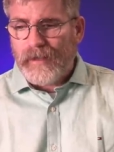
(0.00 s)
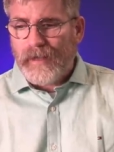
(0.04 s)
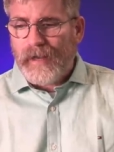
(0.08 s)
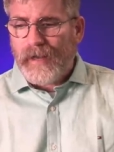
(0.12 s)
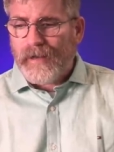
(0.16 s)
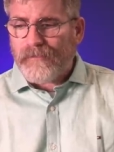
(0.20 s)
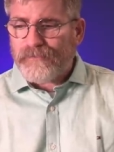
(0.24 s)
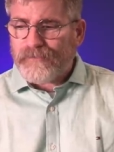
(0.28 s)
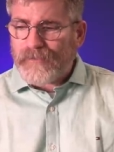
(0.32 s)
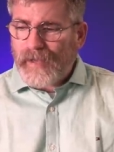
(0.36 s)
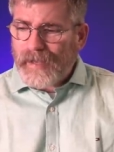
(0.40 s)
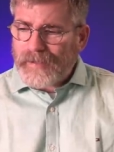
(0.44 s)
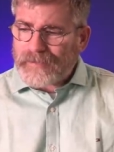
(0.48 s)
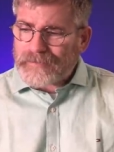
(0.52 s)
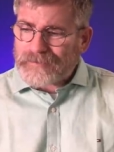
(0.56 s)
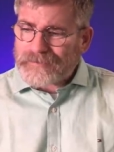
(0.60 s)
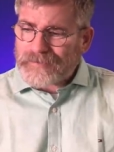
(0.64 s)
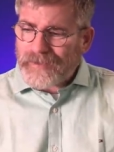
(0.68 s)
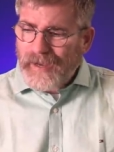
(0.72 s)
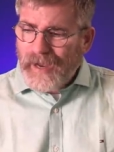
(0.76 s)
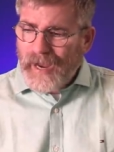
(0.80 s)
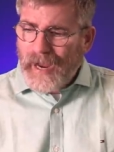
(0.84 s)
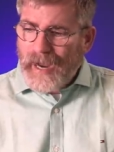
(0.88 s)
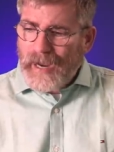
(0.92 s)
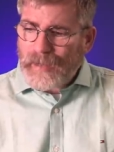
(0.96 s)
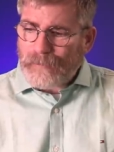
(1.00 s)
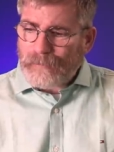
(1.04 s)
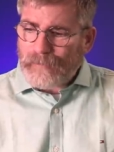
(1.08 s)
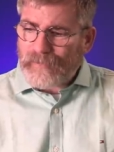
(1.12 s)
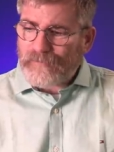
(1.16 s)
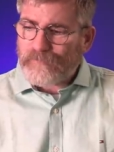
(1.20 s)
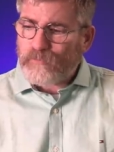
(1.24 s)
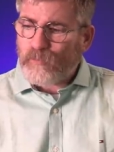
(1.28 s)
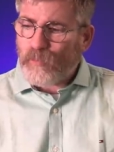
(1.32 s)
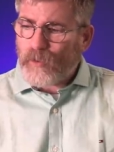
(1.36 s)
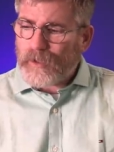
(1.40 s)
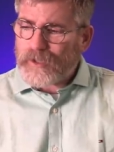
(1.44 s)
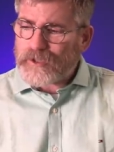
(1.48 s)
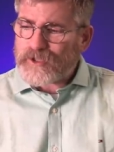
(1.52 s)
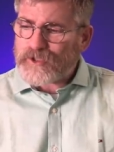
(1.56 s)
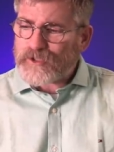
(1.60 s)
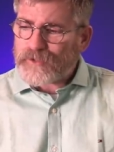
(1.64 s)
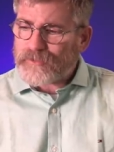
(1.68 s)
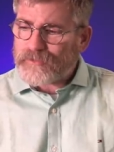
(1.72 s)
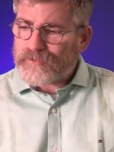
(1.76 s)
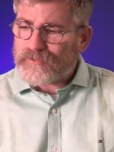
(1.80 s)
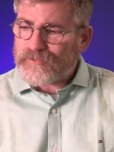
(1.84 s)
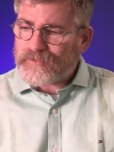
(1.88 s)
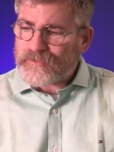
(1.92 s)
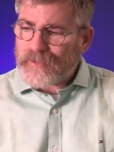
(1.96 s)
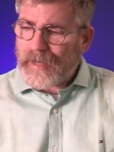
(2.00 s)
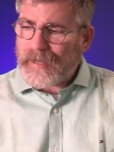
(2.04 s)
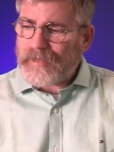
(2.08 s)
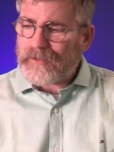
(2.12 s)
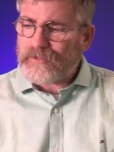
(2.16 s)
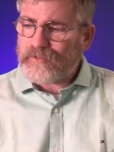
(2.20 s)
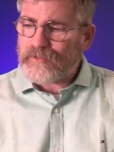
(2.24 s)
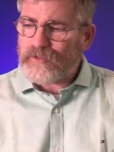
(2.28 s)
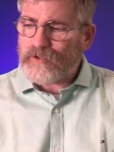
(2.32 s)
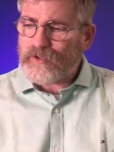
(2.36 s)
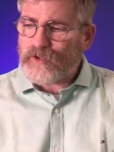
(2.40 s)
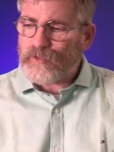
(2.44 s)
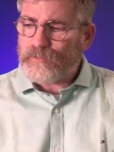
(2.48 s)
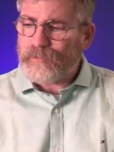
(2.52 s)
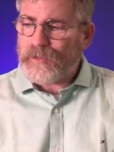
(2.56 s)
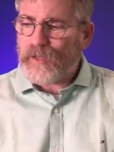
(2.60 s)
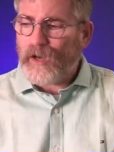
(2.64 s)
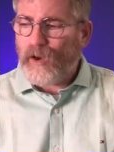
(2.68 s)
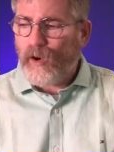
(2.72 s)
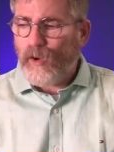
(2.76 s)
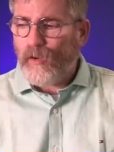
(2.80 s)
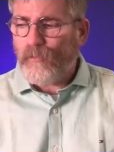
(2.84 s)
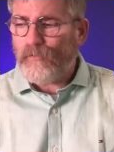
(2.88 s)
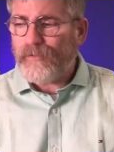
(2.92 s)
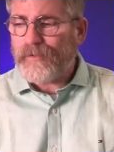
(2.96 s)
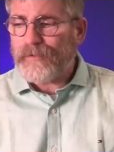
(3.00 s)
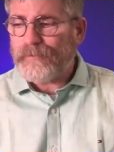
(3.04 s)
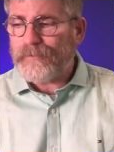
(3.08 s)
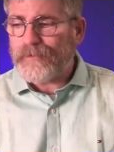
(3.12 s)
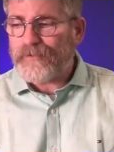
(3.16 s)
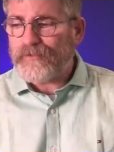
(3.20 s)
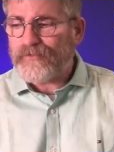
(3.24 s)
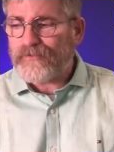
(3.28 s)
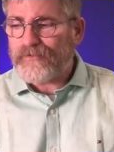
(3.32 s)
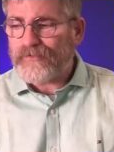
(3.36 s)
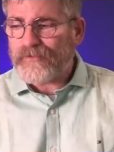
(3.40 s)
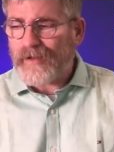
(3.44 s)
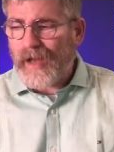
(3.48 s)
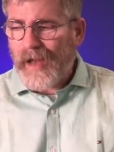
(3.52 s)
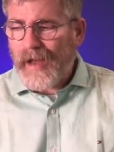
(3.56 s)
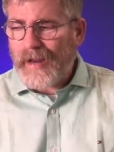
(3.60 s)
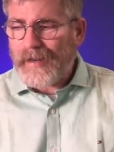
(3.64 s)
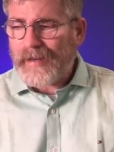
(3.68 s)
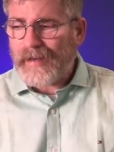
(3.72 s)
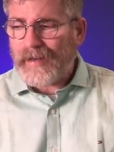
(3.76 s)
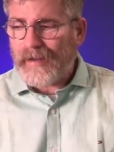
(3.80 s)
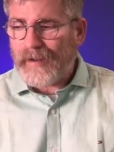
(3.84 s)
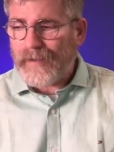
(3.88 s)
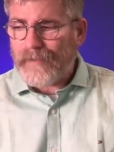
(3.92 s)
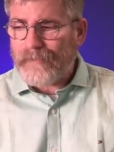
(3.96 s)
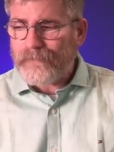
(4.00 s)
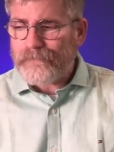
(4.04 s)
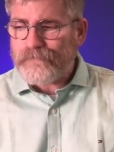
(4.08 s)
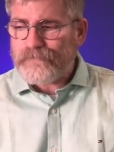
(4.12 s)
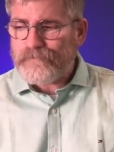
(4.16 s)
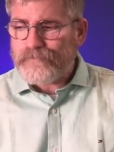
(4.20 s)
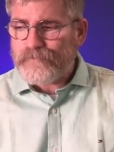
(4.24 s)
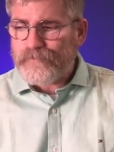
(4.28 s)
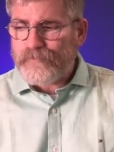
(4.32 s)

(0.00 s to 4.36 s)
At that time, if one should say to you, Behold, the Messiah